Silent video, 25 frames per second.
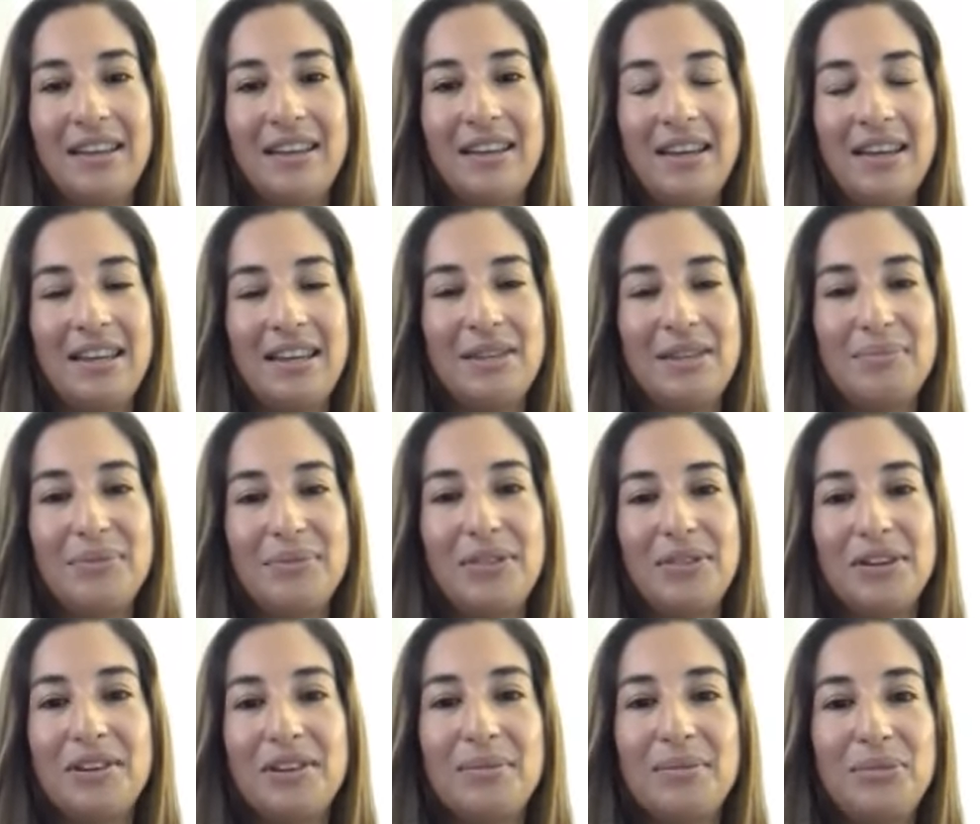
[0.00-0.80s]

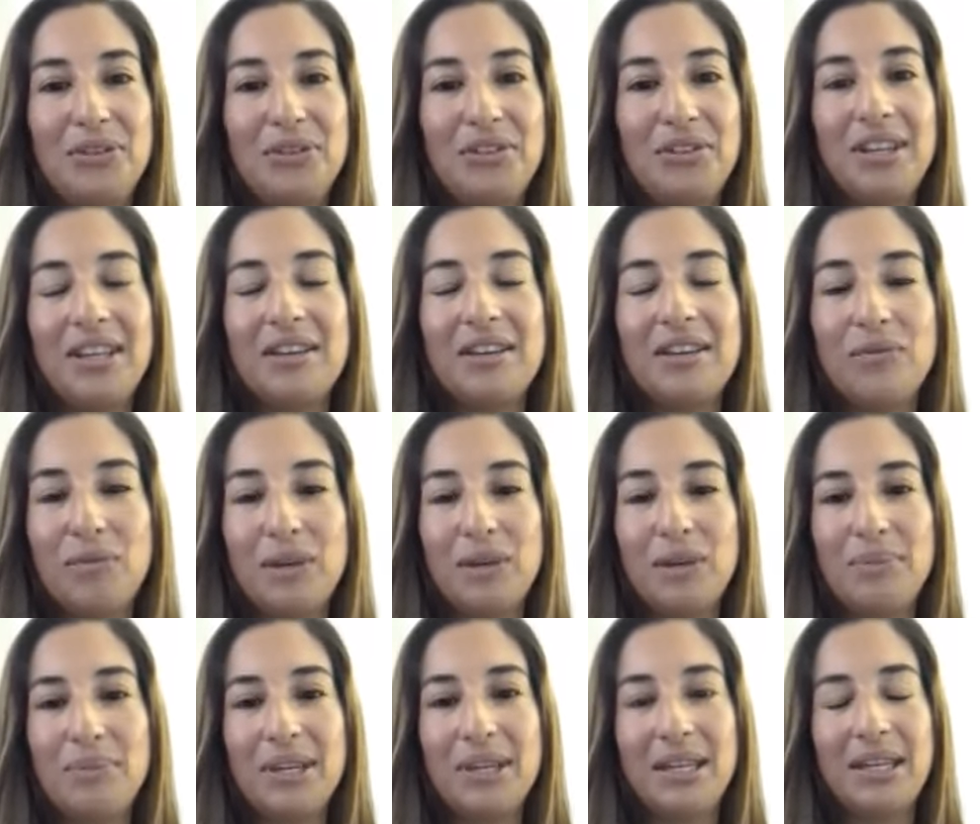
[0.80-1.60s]
the community of
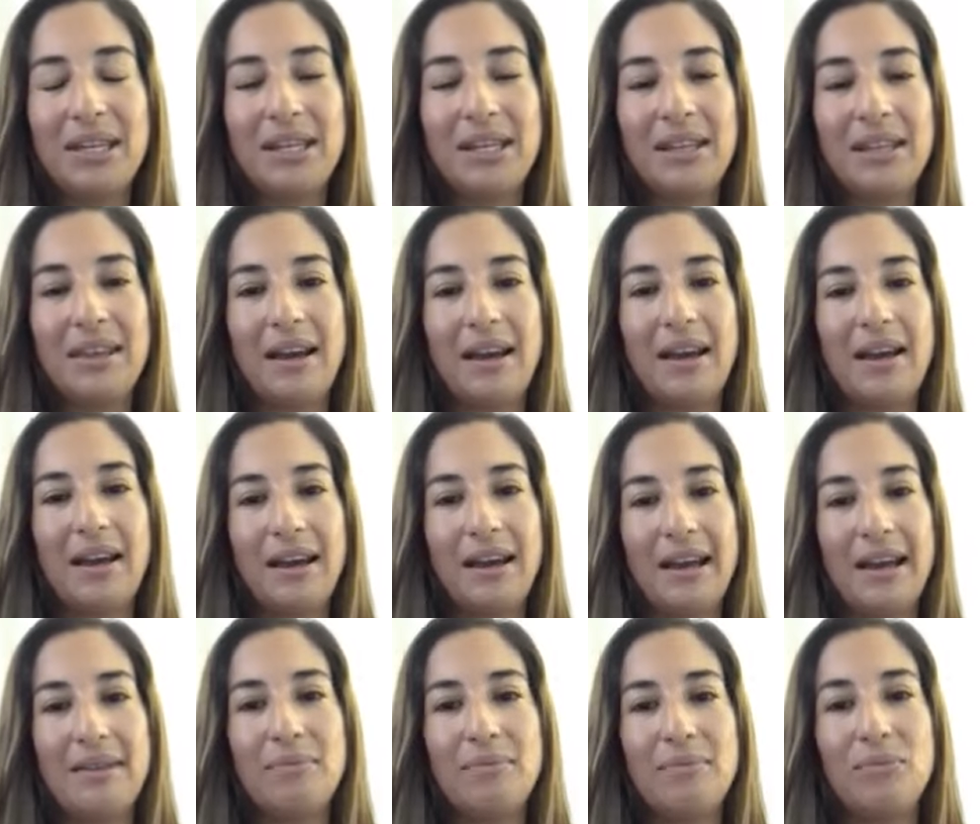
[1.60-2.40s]
women that
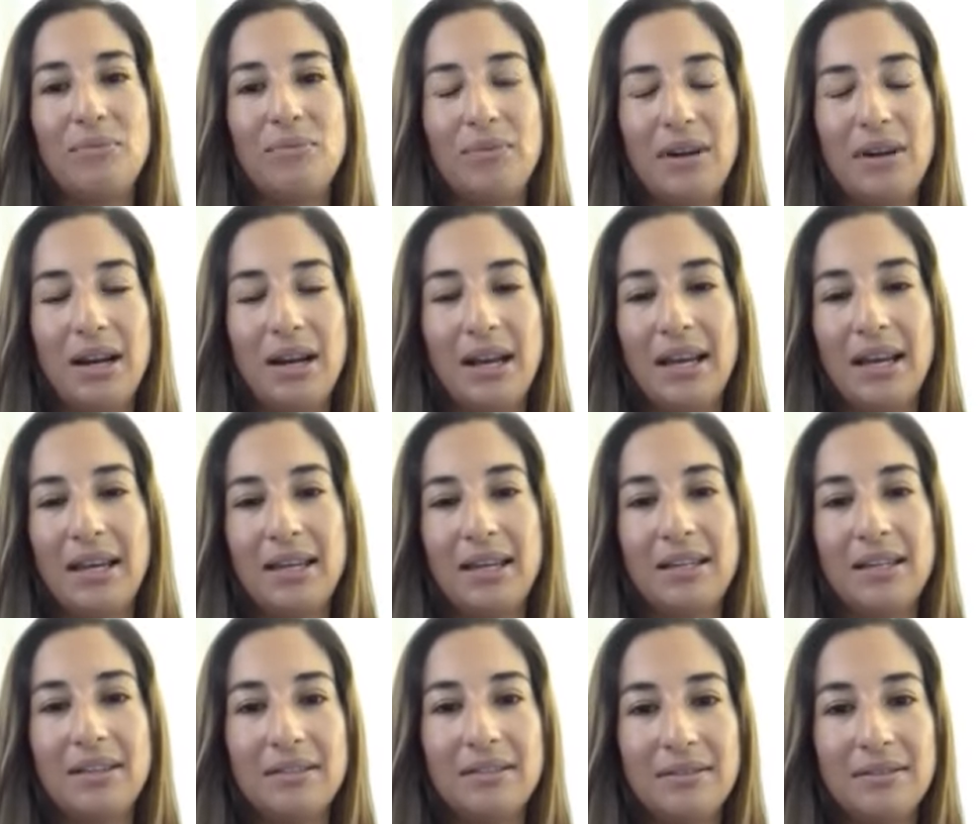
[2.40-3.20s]

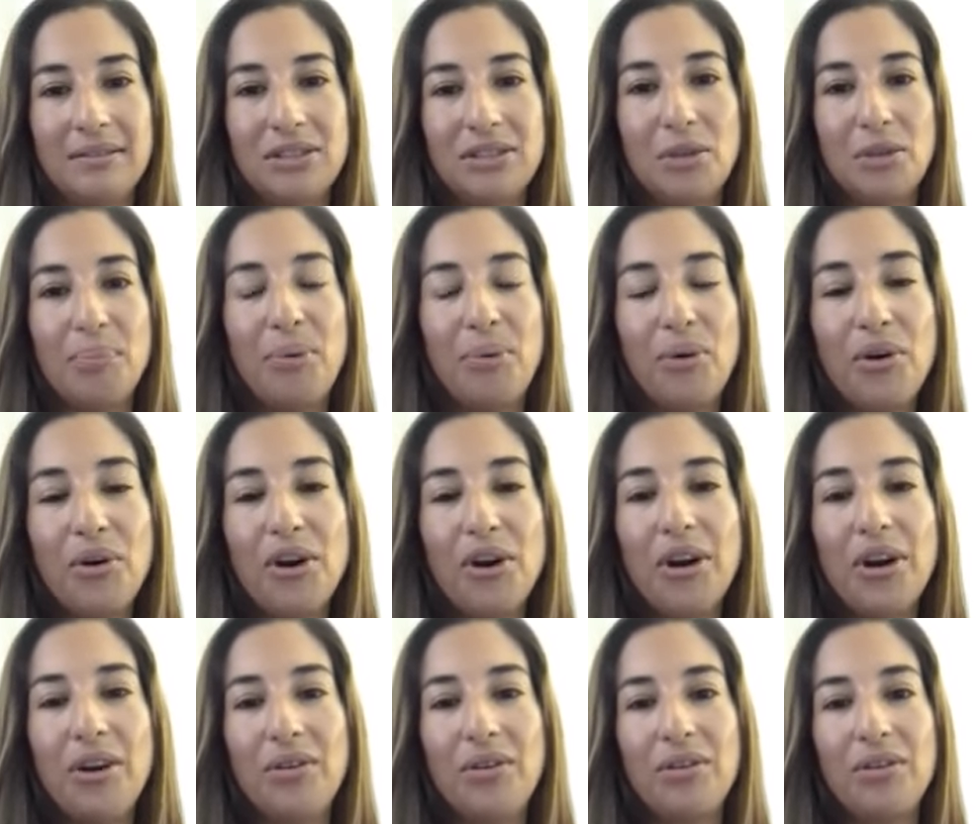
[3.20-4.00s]
I
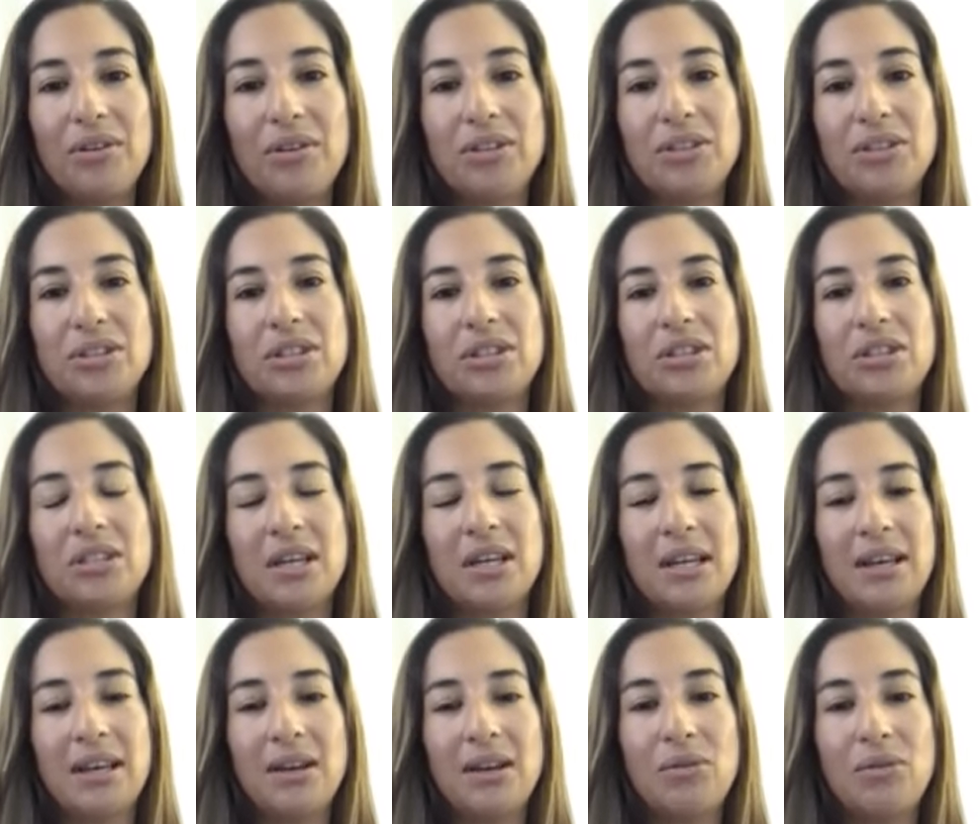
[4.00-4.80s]
support, or just
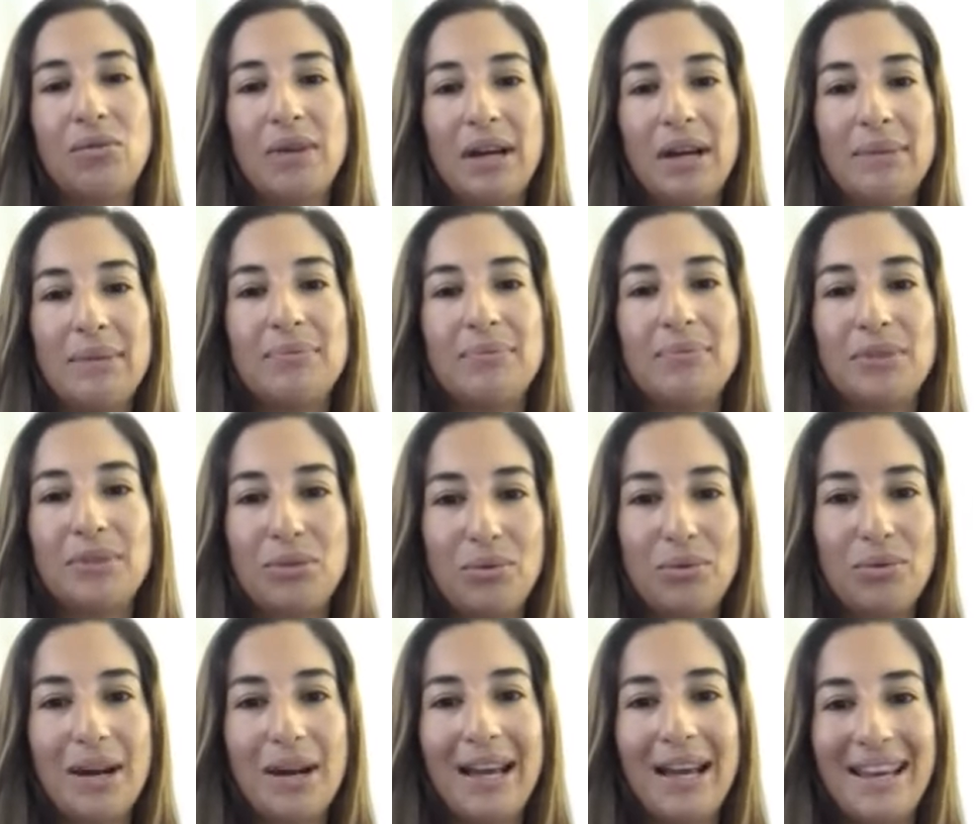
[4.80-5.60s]
who
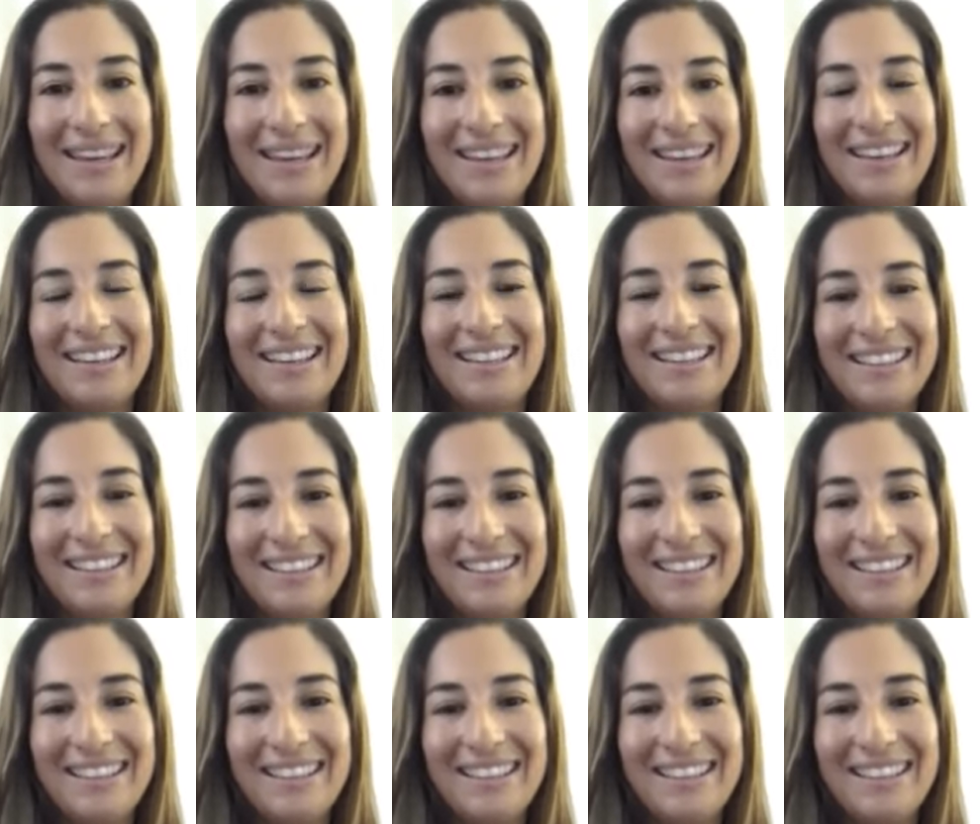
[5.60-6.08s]
I